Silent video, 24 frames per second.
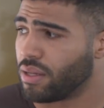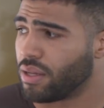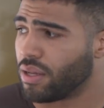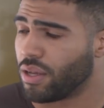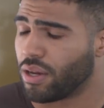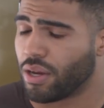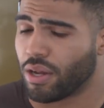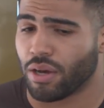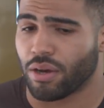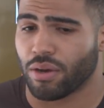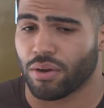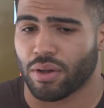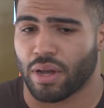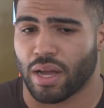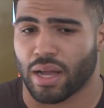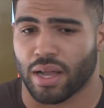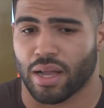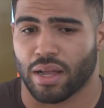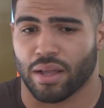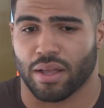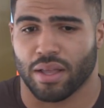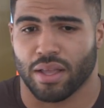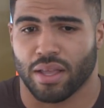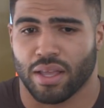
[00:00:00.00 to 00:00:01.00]
You know,
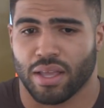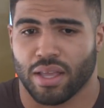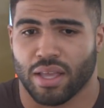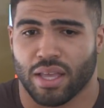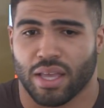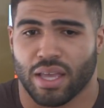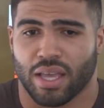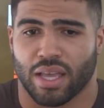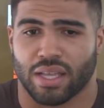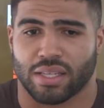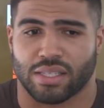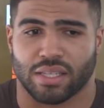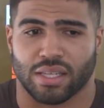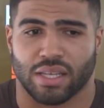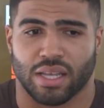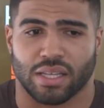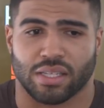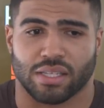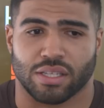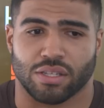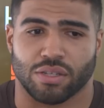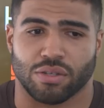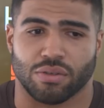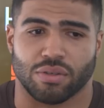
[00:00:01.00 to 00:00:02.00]
it's
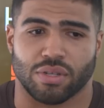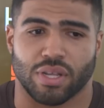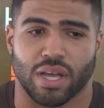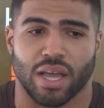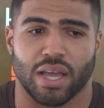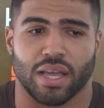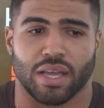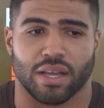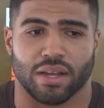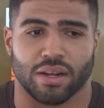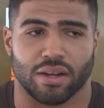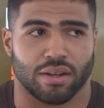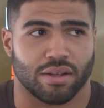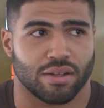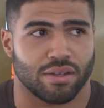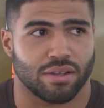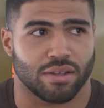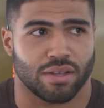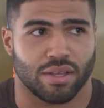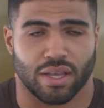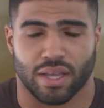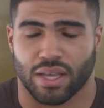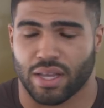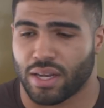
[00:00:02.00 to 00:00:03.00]
a new day here,
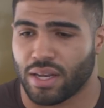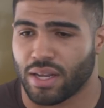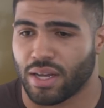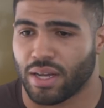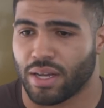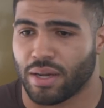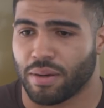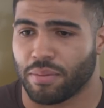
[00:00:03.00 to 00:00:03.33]
and